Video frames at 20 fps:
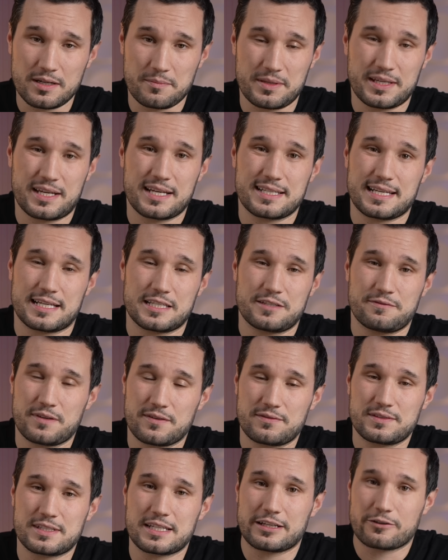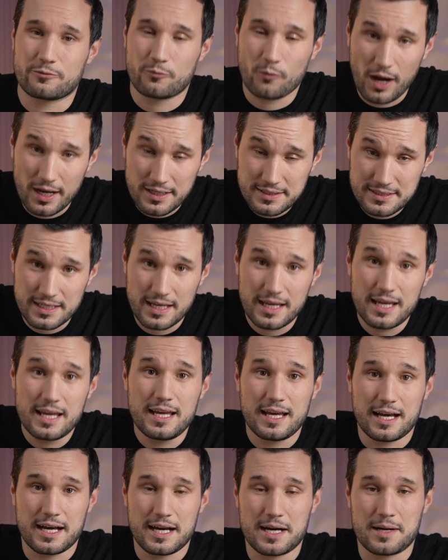and because that's 15 watt,
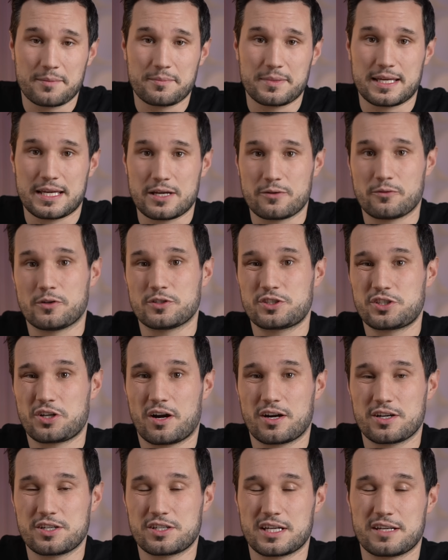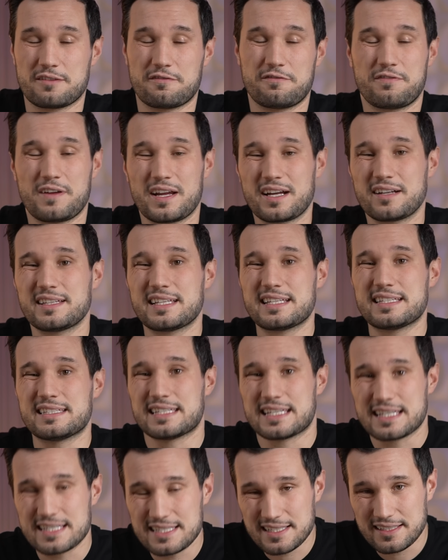it will charge it fairly
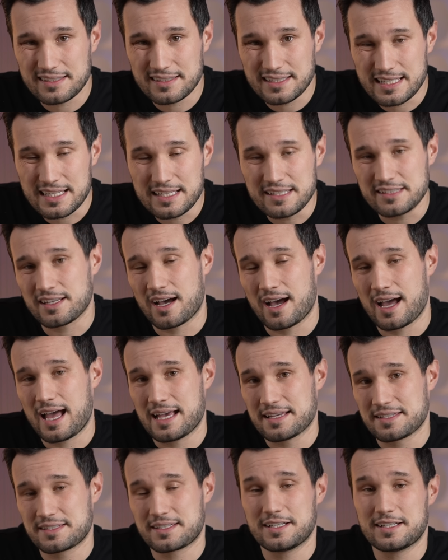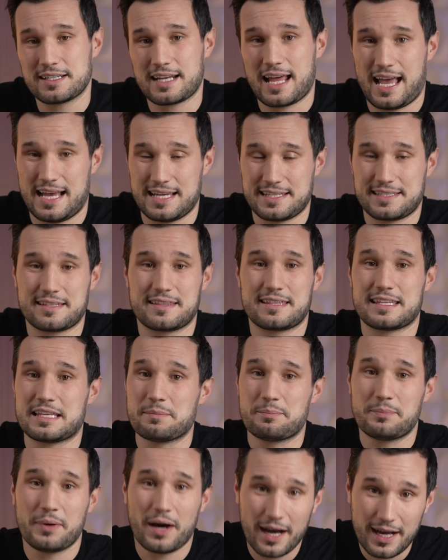decently, not as good as the
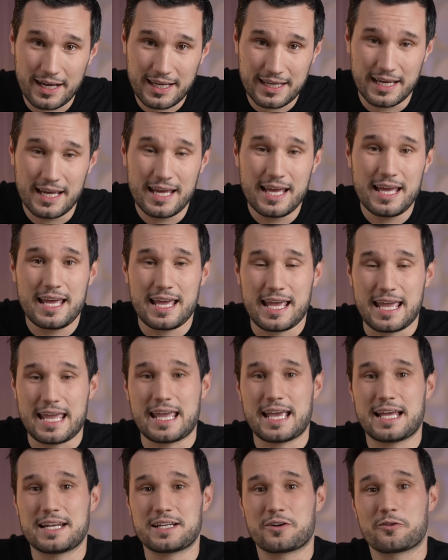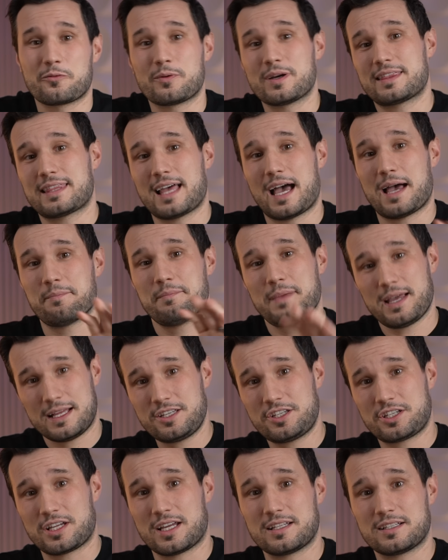puck. And with that
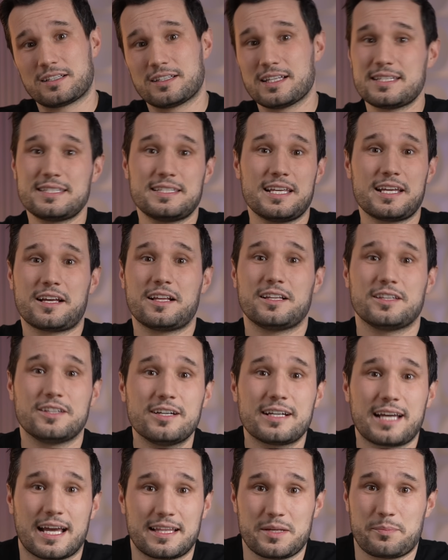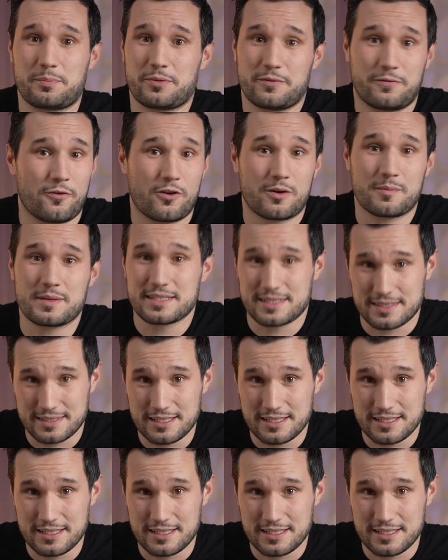mentioned, let's take a look at the performance